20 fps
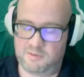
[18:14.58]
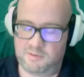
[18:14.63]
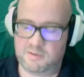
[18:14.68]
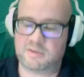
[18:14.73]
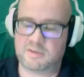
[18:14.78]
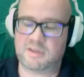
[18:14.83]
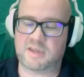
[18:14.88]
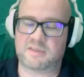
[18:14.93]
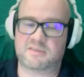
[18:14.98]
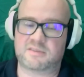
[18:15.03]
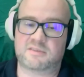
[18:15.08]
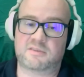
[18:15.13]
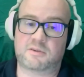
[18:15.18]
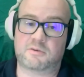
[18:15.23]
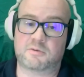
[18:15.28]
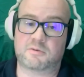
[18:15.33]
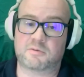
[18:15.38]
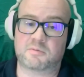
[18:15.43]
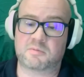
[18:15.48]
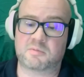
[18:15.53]
Yes.
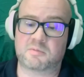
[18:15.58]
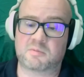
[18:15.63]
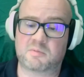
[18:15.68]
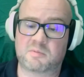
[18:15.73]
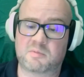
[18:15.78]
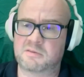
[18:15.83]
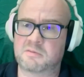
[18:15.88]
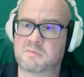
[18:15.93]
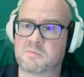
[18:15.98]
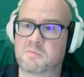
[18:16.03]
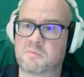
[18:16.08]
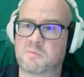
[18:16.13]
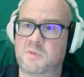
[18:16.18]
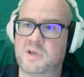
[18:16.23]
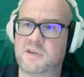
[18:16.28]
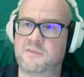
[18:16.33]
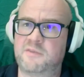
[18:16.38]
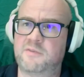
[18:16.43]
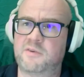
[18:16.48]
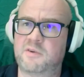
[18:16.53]
So
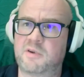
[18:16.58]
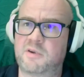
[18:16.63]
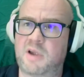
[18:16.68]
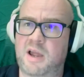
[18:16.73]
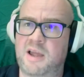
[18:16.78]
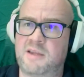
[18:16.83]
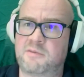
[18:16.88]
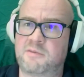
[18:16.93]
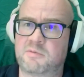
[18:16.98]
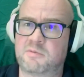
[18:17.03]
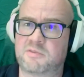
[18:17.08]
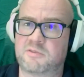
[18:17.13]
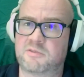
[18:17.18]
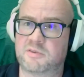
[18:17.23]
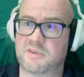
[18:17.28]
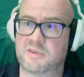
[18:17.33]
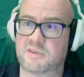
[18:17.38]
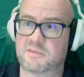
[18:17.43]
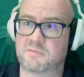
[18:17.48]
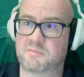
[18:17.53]
whenever I was
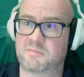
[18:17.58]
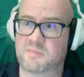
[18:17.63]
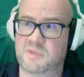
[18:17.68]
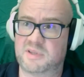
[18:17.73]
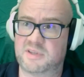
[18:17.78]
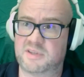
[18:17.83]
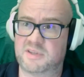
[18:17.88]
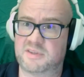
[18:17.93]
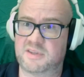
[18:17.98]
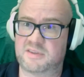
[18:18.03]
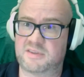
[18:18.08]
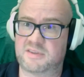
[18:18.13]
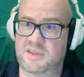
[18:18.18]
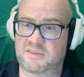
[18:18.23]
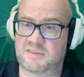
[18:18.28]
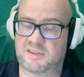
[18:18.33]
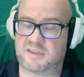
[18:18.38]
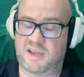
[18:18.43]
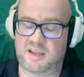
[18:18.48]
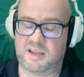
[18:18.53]
doing this, we did this at
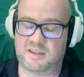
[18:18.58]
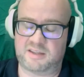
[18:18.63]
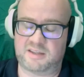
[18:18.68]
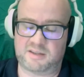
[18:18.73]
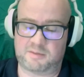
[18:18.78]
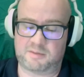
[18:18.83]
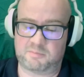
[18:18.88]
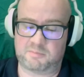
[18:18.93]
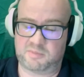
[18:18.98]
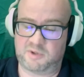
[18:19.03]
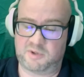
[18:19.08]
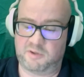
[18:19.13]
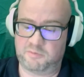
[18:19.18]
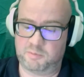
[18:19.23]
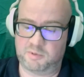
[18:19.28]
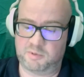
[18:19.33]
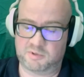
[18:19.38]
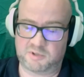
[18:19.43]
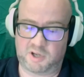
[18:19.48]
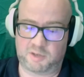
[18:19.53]
Sky, and I'm
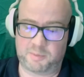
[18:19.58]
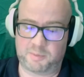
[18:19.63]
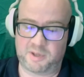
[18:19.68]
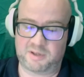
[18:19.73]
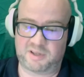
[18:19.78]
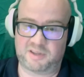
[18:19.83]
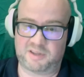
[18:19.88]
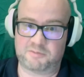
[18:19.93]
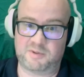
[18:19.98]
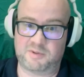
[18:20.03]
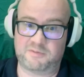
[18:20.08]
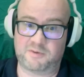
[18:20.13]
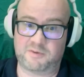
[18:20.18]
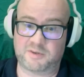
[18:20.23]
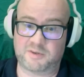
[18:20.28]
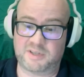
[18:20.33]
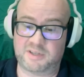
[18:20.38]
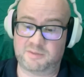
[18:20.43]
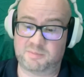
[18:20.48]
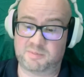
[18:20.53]
comfortable talking about it because we've
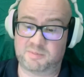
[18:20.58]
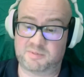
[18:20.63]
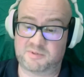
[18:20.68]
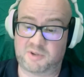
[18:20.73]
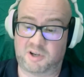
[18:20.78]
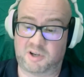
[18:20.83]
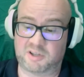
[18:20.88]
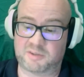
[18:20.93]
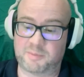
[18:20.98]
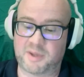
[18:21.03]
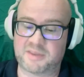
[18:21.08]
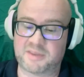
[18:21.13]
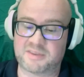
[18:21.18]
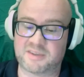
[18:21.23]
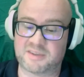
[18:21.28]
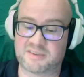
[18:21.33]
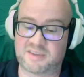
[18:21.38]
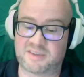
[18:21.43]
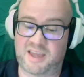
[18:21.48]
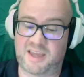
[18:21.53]
already talked about
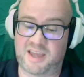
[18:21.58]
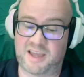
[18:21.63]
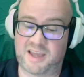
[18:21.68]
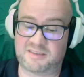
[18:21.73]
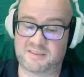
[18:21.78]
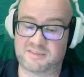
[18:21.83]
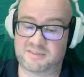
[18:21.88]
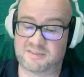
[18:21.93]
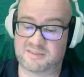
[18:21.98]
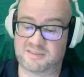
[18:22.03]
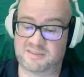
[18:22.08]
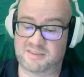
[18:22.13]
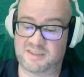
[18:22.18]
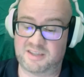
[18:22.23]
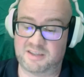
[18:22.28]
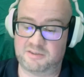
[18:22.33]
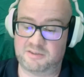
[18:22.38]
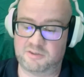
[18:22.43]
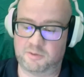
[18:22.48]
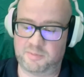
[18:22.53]
this at
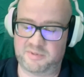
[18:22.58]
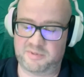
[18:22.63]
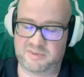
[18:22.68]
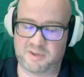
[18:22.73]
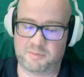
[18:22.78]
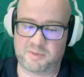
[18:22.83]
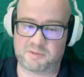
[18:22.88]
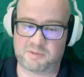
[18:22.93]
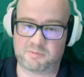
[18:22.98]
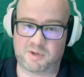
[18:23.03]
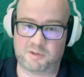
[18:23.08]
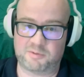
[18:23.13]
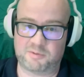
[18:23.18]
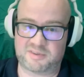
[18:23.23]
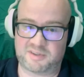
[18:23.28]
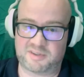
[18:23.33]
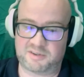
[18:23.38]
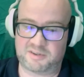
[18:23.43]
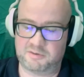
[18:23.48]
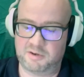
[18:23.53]
the Adobe Summit while I was
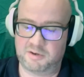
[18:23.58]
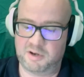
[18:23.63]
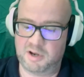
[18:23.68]
there,